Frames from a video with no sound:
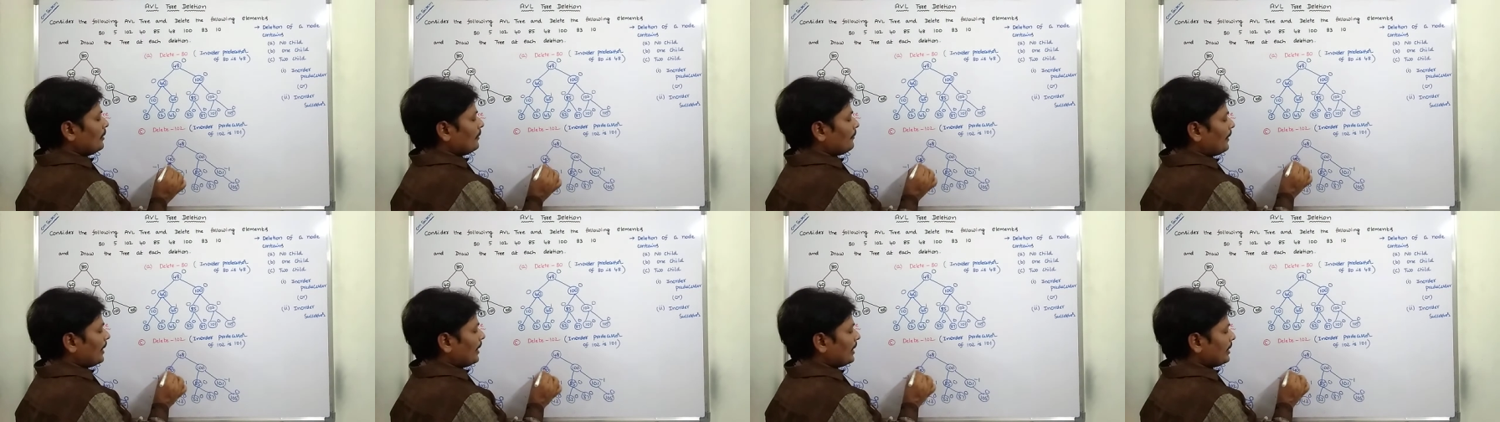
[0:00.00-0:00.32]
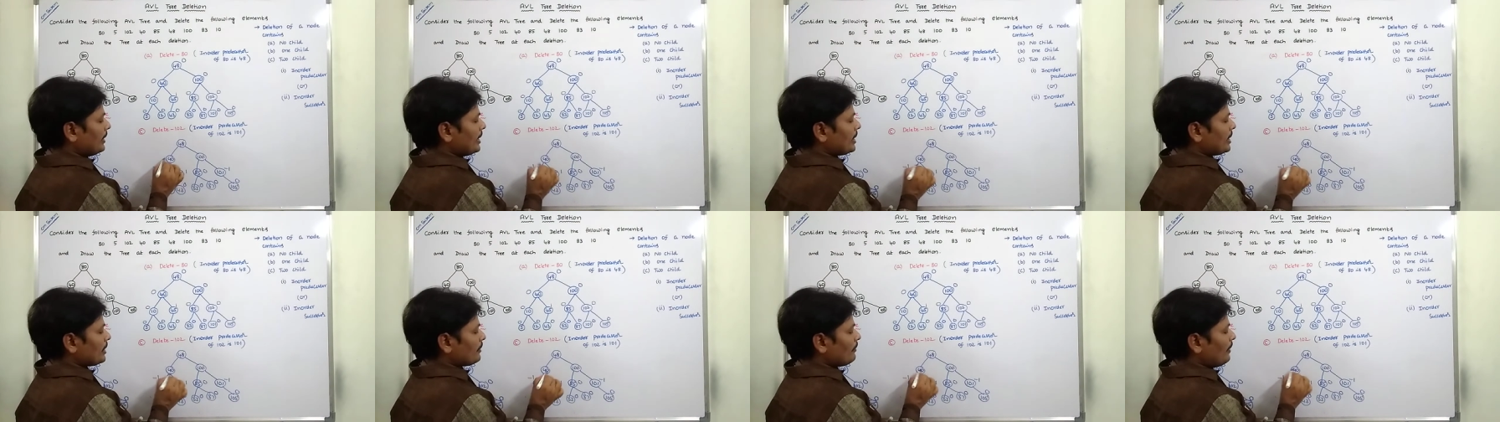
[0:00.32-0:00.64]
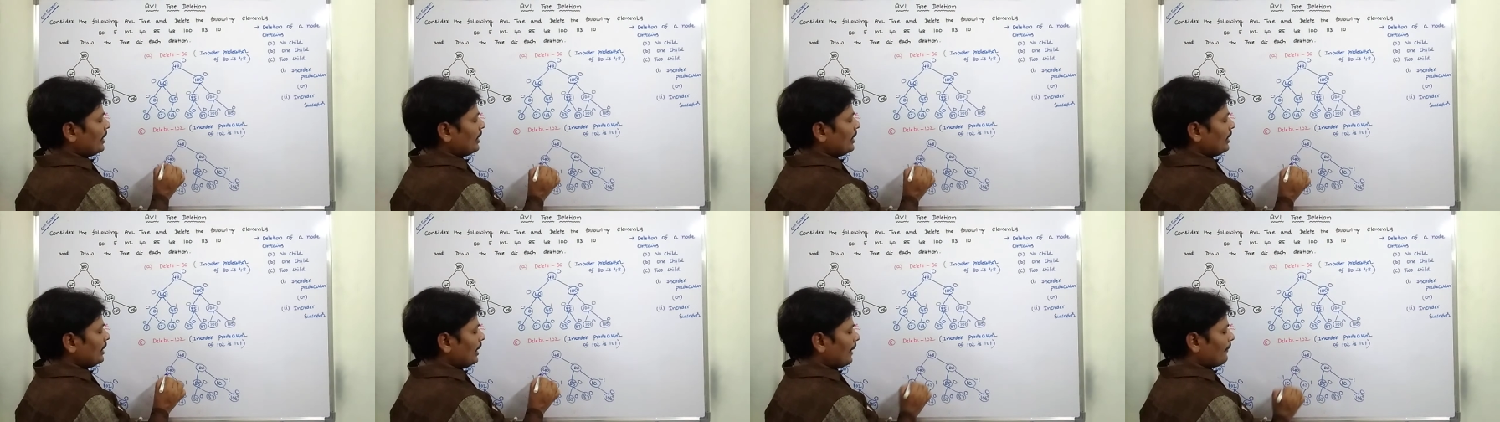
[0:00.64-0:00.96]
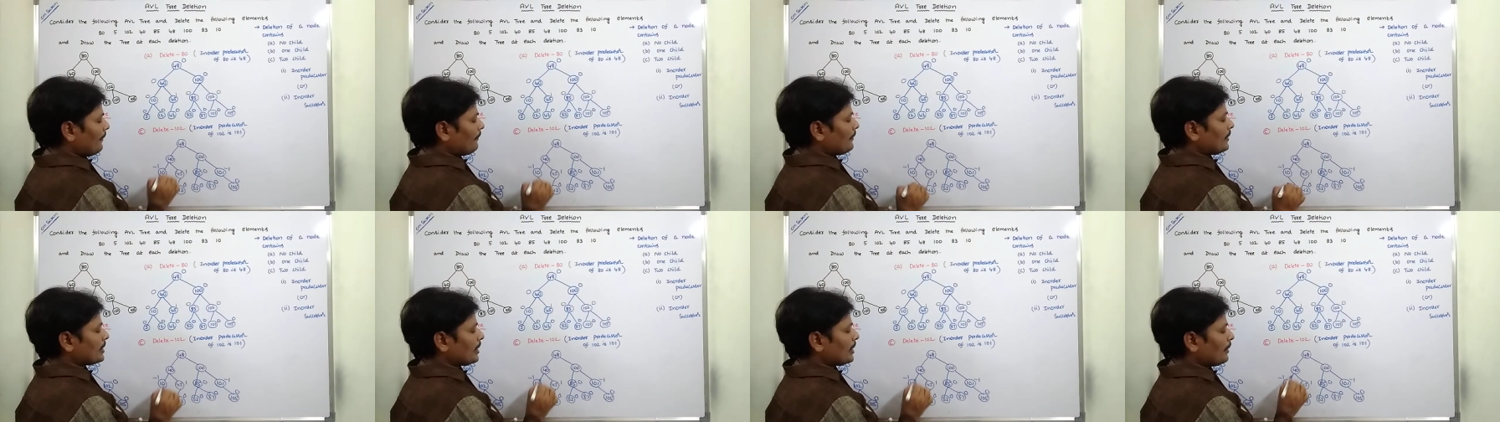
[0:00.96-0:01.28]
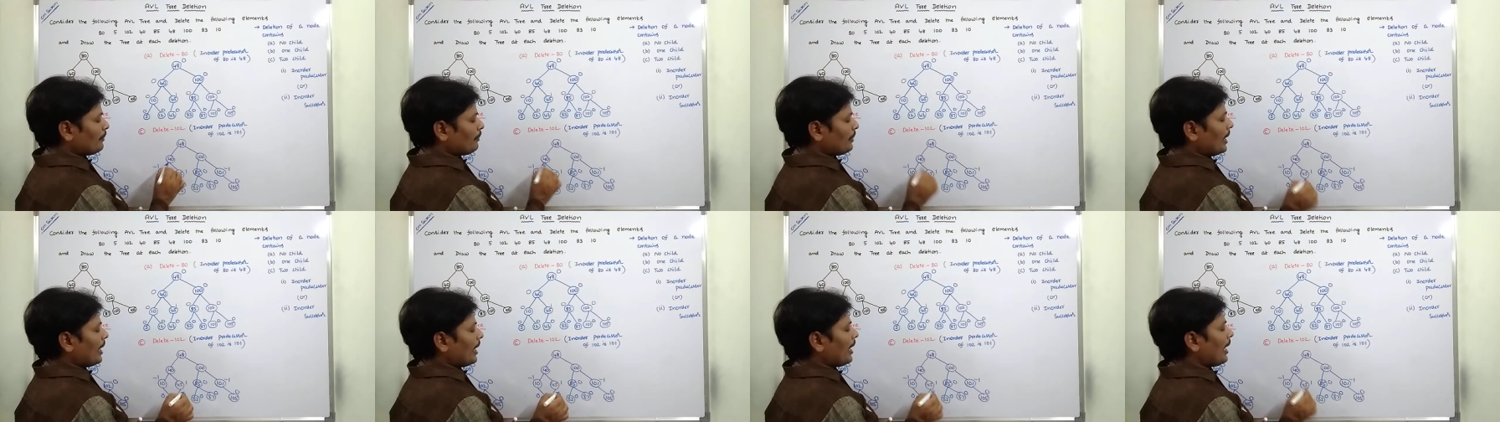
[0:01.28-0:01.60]
For this one, left
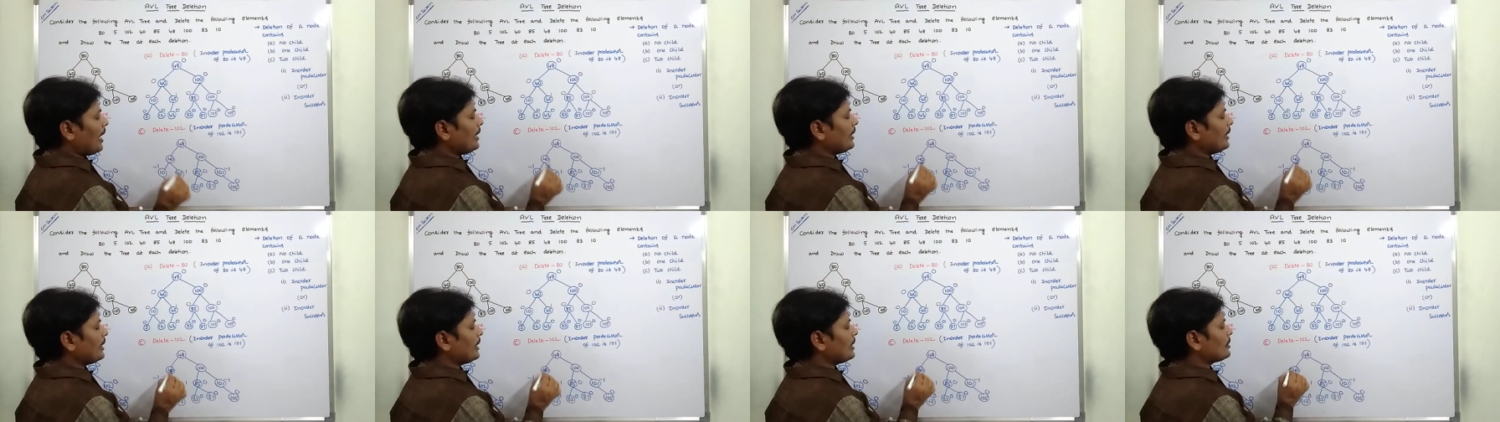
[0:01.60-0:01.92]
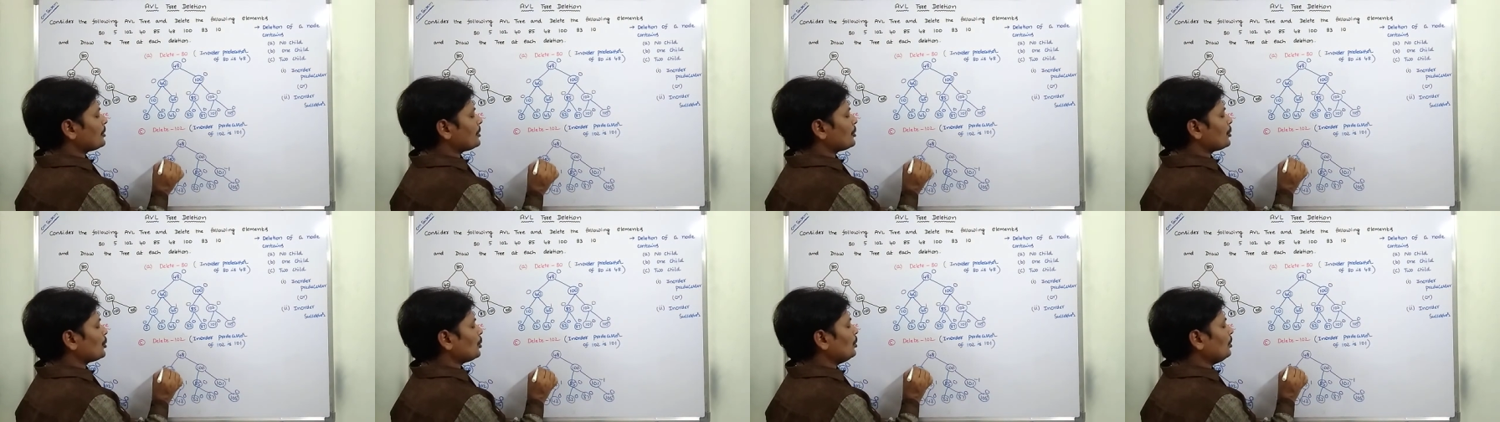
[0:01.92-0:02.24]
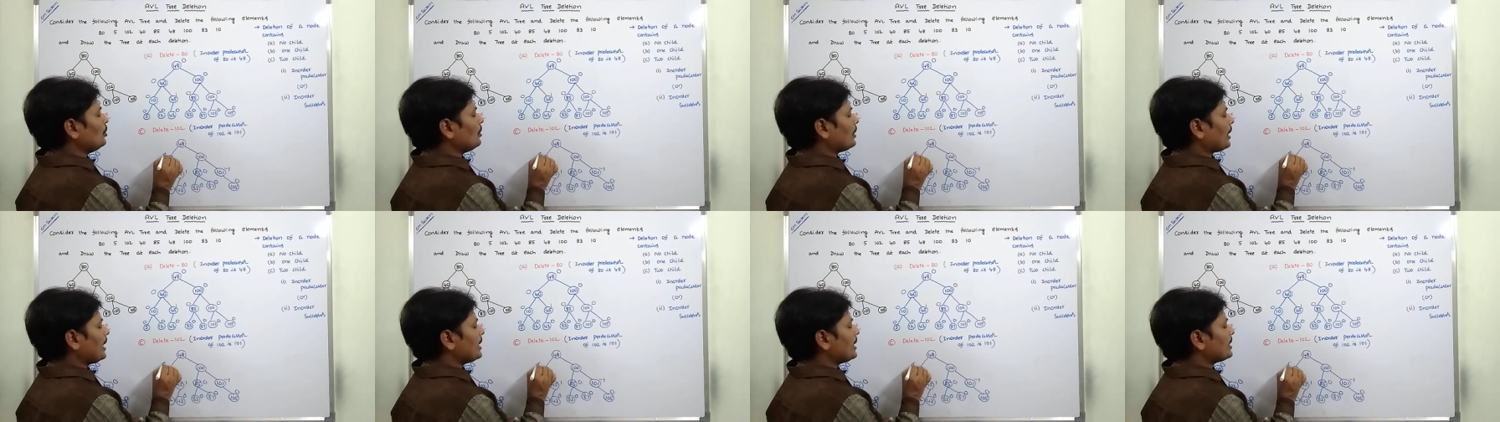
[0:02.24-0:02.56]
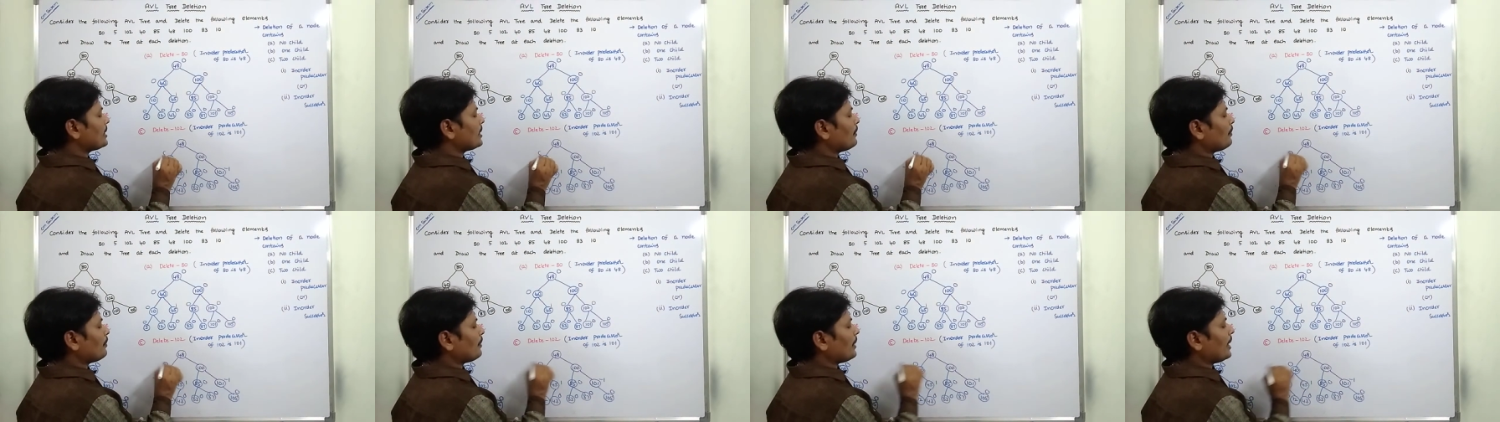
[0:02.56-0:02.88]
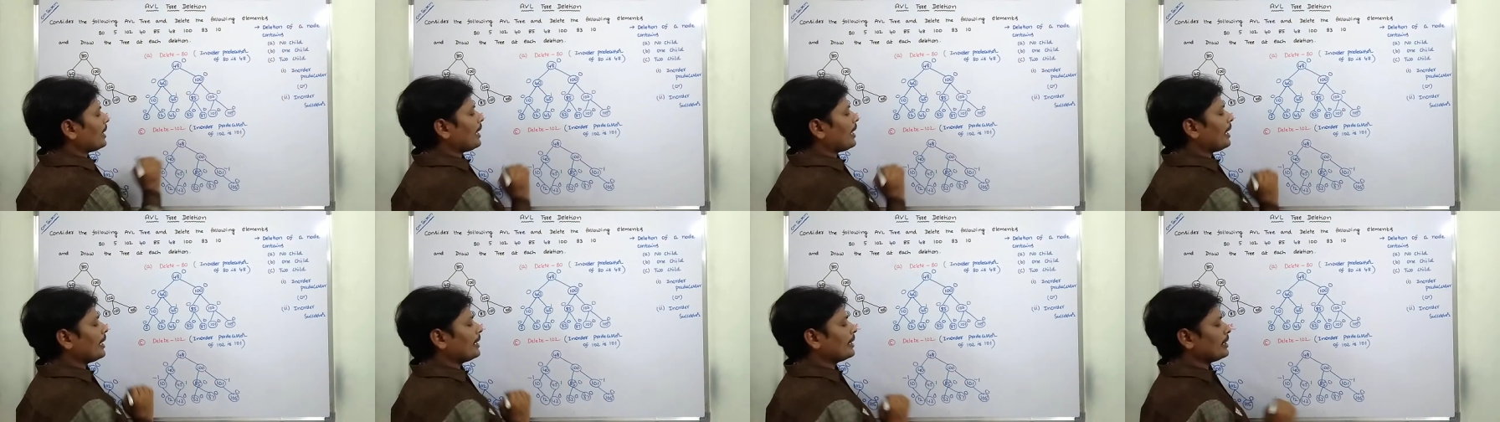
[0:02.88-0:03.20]
subtree height is two, right
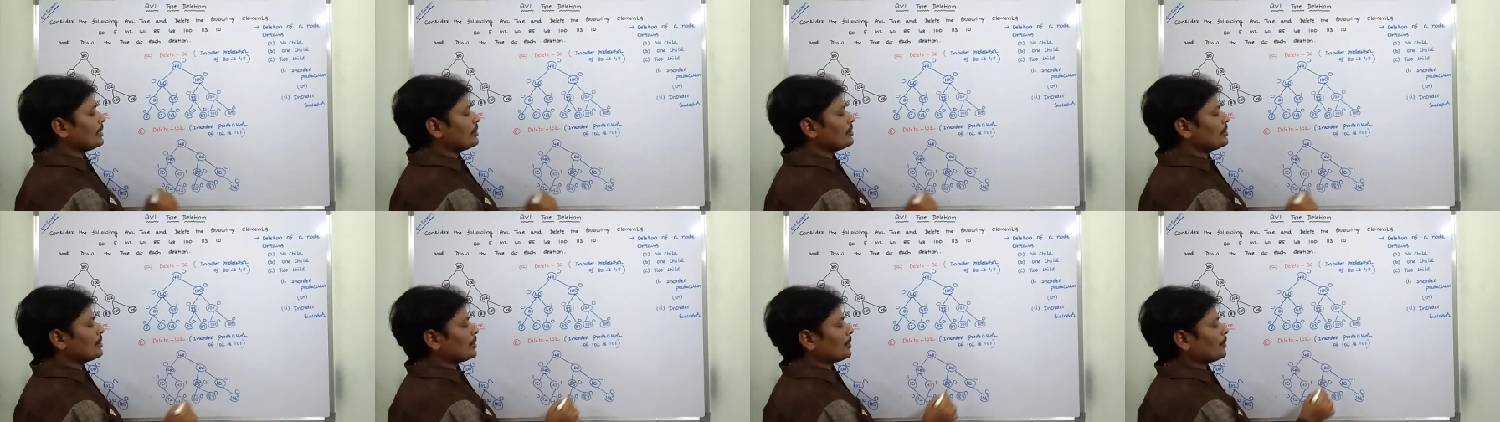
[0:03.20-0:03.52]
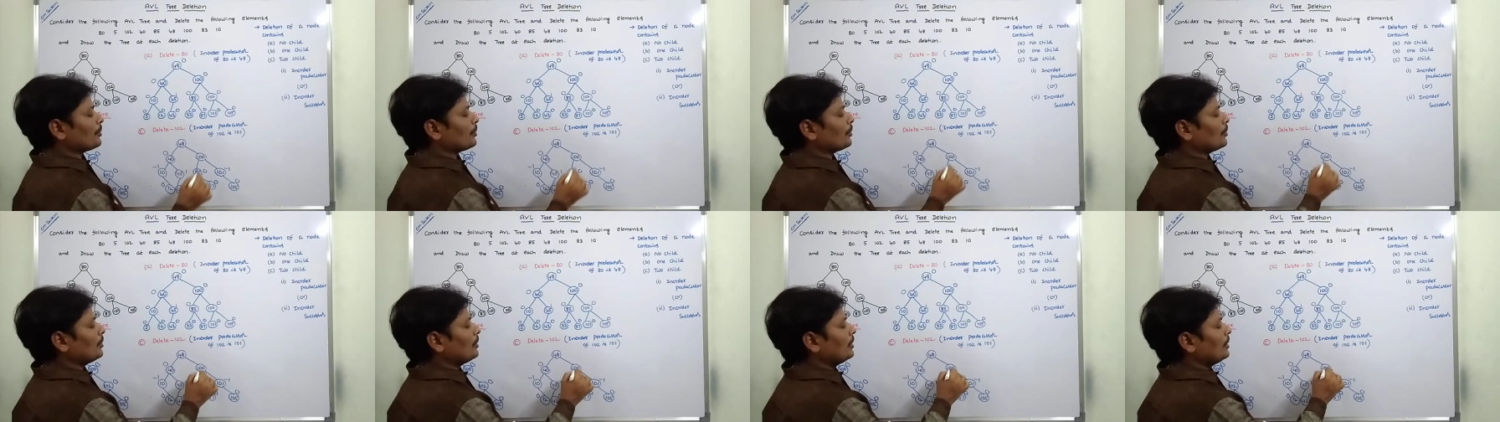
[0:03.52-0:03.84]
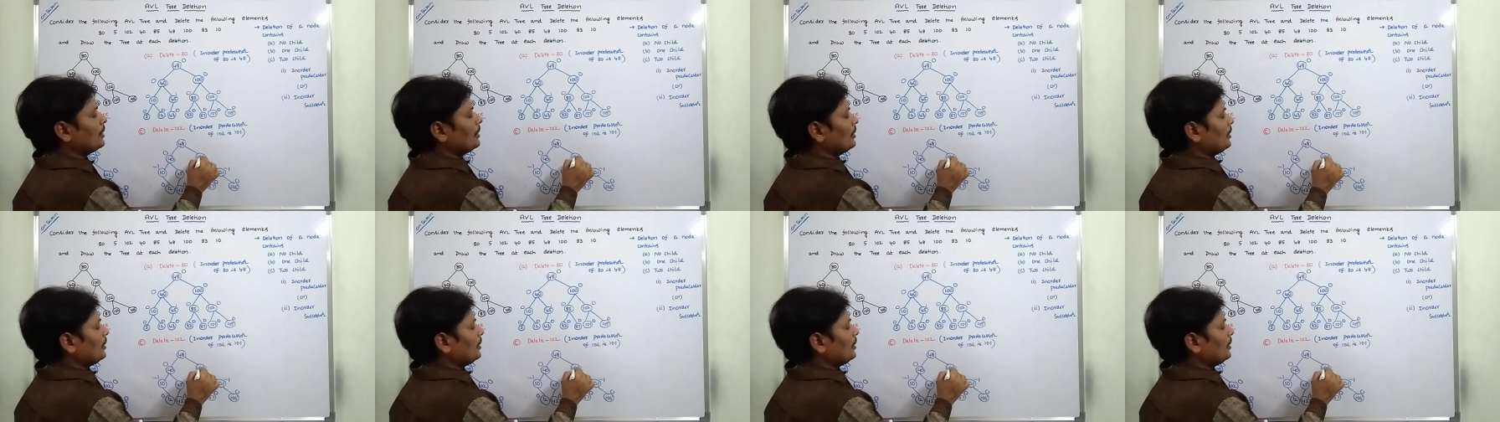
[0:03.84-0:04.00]
subtree height is zero.